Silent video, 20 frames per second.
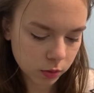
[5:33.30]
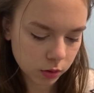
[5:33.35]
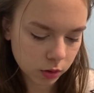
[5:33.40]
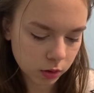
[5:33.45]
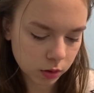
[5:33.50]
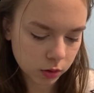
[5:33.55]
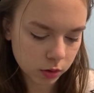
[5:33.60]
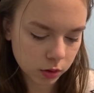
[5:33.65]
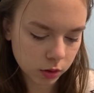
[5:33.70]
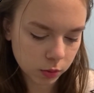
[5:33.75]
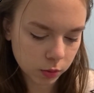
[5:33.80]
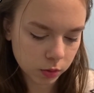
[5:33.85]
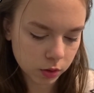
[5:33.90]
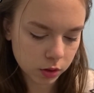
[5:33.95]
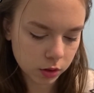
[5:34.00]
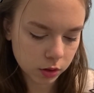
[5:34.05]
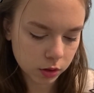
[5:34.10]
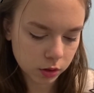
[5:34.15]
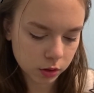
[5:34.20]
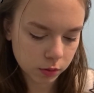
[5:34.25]
I want
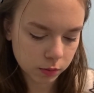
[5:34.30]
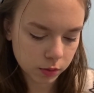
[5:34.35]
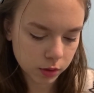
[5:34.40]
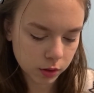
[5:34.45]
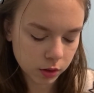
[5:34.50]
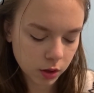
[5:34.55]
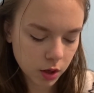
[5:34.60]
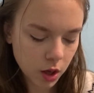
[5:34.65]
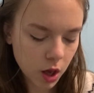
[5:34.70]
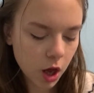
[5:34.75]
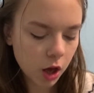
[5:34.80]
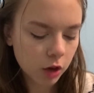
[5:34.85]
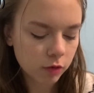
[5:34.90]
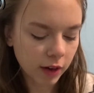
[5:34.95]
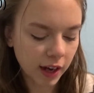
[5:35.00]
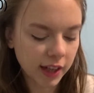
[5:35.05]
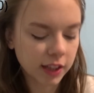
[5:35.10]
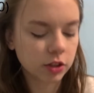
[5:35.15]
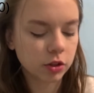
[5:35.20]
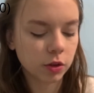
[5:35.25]
to do something.
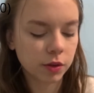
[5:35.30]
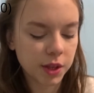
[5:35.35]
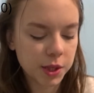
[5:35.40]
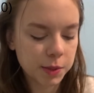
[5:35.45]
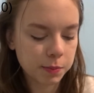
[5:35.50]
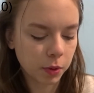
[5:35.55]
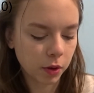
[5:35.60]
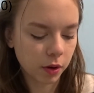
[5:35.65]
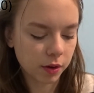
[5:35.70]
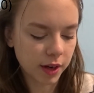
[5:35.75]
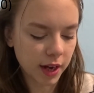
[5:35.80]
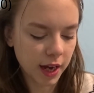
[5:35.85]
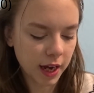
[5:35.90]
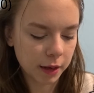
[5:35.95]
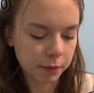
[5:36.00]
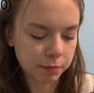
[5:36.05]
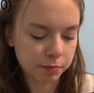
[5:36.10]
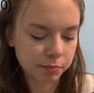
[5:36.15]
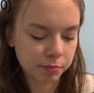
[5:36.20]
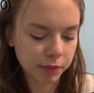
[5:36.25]
Right, so at this point,
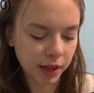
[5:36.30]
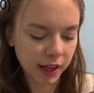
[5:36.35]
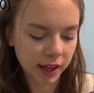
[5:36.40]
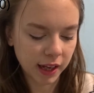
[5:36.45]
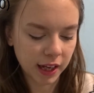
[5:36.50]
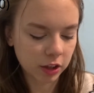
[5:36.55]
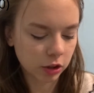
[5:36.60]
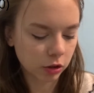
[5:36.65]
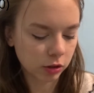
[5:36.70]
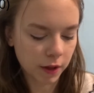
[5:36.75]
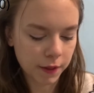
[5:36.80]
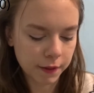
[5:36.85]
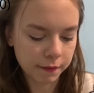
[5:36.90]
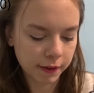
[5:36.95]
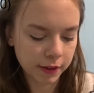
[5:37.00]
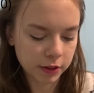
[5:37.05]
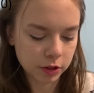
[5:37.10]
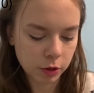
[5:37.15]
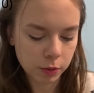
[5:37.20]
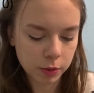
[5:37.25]
I'm like, I don't like the
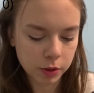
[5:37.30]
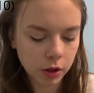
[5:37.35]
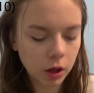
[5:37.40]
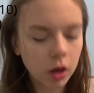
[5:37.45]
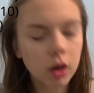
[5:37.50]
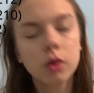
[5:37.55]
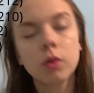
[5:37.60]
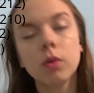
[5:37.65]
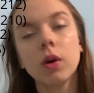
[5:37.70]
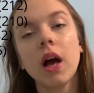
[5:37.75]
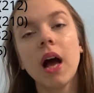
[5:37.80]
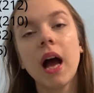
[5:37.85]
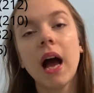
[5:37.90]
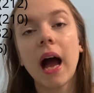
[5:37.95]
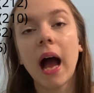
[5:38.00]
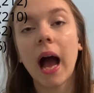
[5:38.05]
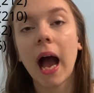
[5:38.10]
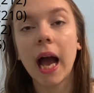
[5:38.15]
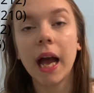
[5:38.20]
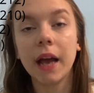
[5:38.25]
fact it's going low.
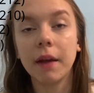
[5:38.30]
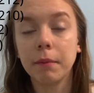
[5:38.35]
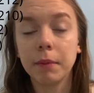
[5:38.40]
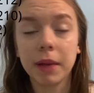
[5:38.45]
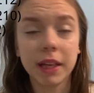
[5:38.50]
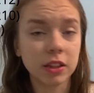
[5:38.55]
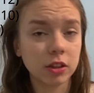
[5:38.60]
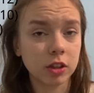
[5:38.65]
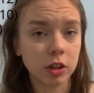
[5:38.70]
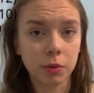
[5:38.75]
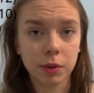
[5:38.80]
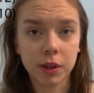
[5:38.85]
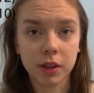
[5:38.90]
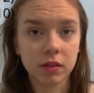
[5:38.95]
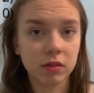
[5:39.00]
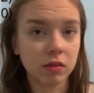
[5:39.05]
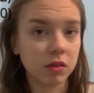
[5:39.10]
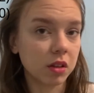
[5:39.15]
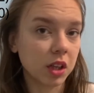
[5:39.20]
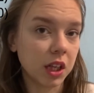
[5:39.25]
I'm, it's
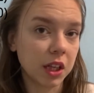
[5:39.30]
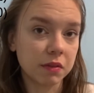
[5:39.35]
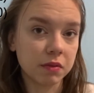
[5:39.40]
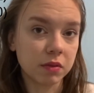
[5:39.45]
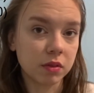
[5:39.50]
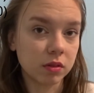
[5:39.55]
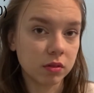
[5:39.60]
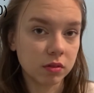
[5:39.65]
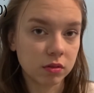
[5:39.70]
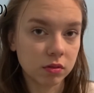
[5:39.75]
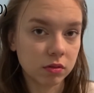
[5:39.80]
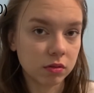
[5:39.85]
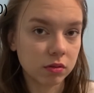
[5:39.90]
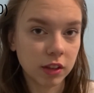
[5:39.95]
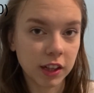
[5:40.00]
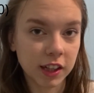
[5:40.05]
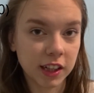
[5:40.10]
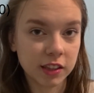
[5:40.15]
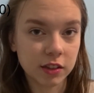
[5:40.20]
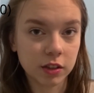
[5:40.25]
going even,
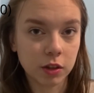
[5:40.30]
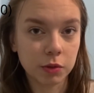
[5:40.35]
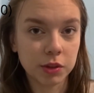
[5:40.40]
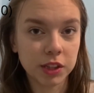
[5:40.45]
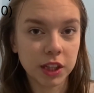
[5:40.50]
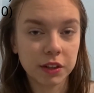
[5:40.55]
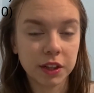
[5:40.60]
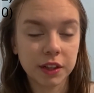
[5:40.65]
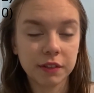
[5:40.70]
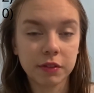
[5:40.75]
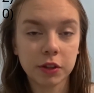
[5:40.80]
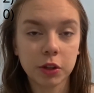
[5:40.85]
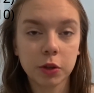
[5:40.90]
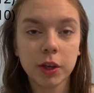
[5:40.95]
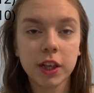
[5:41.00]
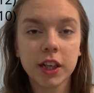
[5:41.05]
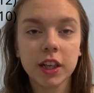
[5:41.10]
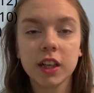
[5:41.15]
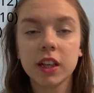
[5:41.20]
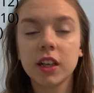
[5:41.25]
like it's going down even
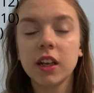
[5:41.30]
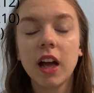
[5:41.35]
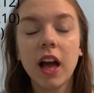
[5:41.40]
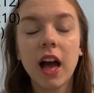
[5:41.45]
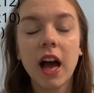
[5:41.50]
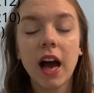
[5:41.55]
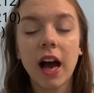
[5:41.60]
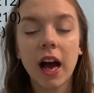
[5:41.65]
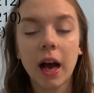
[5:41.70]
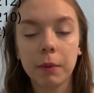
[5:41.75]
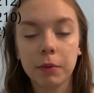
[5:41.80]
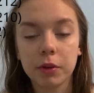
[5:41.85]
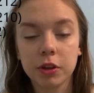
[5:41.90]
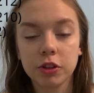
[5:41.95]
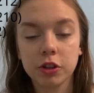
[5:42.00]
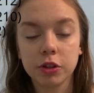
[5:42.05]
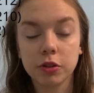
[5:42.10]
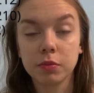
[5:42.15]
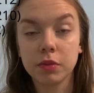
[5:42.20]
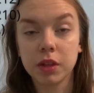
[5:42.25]
quicker. I'm going to
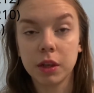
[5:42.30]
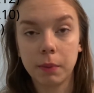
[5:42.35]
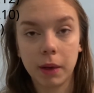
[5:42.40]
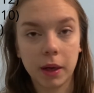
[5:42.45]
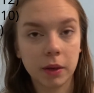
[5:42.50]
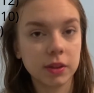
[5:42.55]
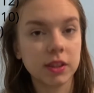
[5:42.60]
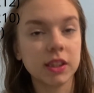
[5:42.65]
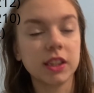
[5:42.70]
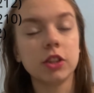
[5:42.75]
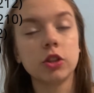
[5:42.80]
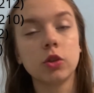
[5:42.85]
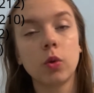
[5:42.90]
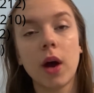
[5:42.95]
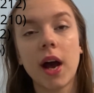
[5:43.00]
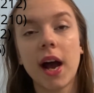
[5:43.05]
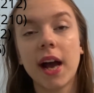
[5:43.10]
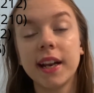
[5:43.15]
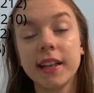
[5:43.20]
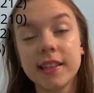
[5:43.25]
do something about it. So
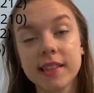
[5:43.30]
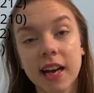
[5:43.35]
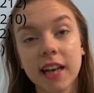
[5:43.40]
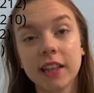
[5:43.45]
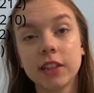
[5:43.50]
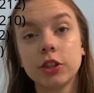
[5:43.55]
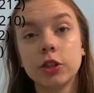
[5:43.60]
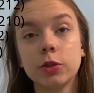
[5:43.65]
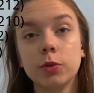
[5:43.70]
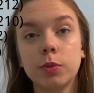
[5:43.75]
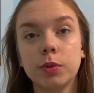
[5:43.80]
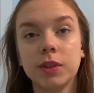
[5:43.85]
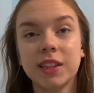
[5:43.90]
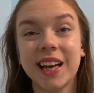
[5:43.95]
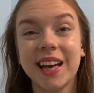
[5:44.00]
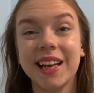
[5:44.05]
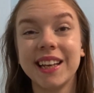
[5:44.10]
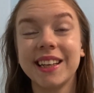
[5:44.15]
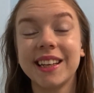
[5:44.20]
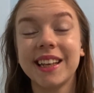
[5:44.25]
I decided to
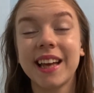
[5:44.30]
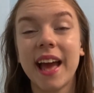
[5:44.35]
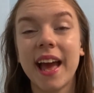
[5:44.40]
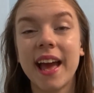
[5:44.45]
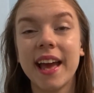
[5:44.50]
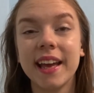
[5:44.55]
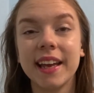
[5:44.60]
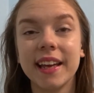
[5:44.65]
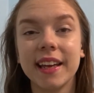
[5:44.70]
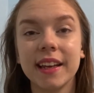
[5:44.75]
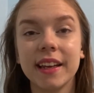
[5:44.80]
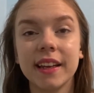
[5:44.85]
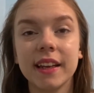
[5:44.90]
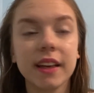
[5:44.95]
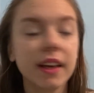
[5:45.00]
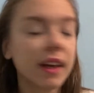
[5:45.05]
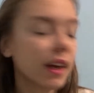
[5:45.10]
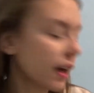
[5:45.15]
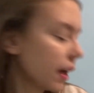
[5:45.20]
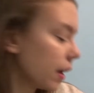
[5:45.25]
take a,
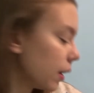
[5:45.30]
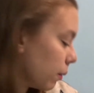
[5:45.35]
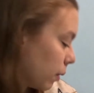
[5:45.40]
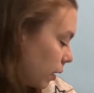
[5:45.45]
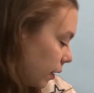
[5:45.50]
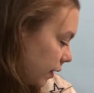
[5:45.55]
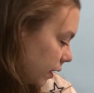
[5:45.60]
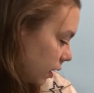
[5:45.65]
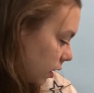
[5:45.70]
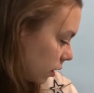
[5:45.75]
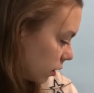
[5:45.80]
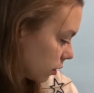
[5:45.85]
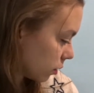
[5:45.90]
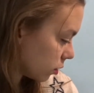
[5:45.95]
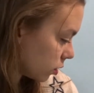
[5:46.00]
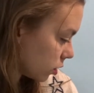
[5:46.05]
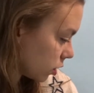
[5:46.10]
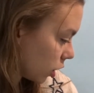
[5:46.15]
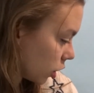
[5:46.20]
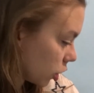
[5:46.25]
what are they
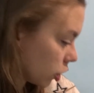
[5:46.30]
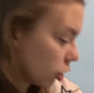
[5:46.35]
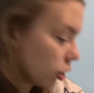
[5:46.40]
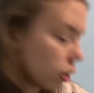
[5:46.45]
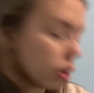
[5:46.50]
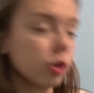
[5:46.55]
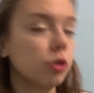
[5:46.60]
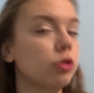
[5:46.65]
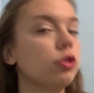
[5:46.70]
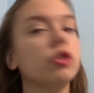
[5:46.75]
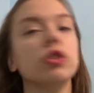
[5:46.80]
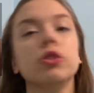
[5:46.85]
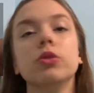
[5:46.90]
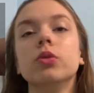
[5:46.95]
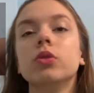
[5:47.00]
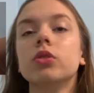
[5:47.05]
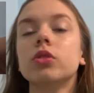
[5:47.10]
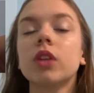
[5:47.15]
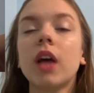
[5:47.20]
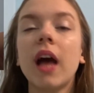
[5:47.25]
called? A glucose
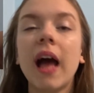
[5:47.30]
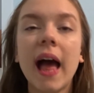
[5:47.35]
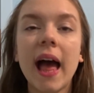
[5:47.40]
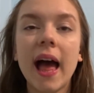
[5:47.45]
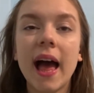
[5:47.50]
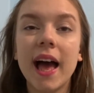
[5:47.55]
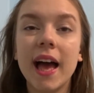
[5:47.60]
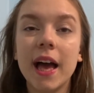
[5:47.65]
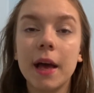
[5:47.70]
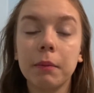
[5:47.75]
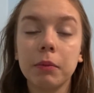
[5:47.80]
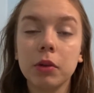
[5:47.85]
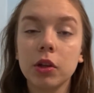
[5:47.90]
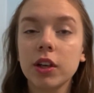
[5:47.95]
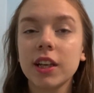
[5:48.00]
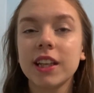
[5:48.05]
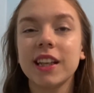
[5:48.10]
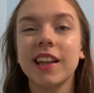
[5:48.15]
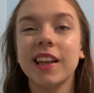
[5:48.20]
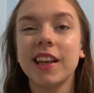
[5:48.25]
juice. Um,
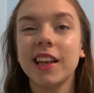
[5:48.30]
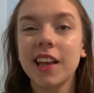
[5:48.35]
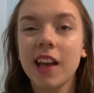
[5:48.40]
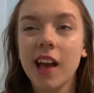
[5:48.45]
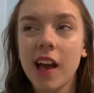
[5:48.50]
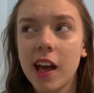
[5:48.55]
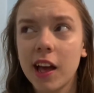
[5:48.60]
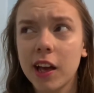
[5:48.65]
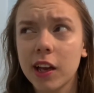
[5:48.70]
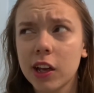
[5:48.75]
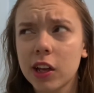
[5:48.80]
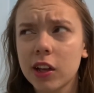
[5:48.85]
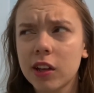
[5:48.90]
luckily, a